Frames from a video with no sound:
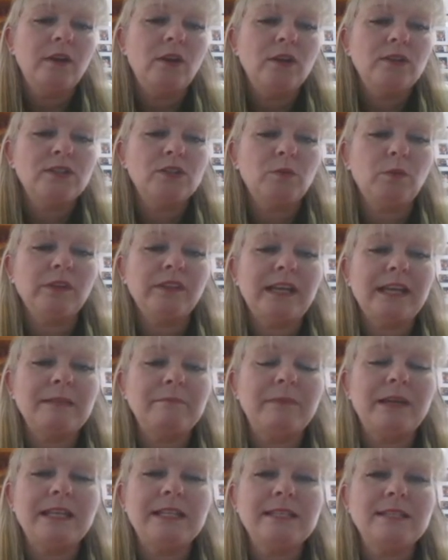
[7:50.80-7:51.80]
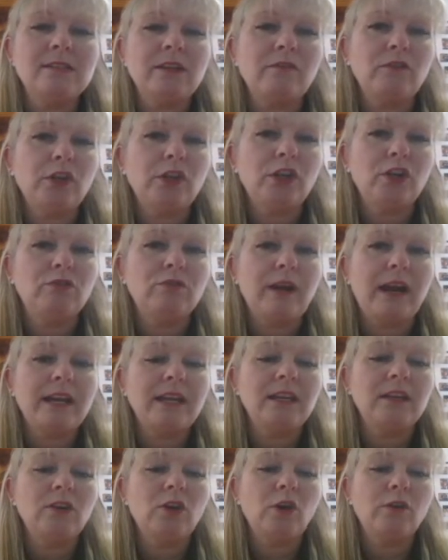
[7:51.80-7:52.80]
So what that means is I've got a
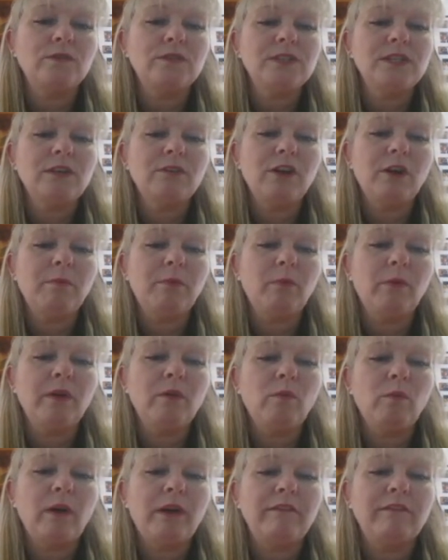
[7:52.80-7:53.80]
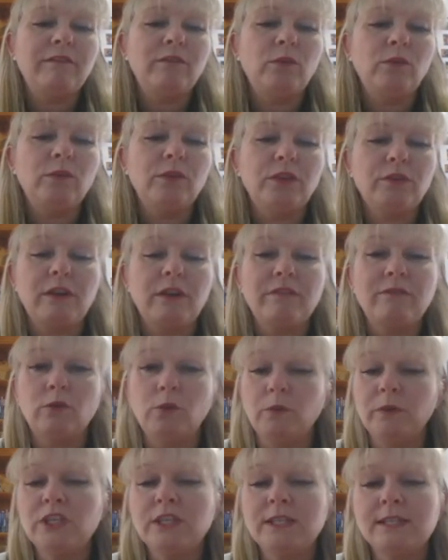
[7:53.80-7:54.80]
gradient of 0.1434,
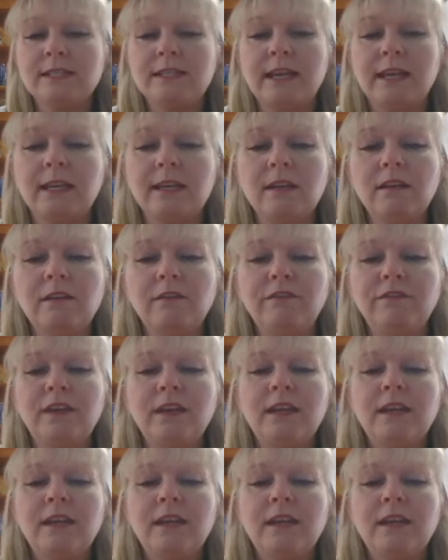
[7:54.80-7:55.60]
which is negative.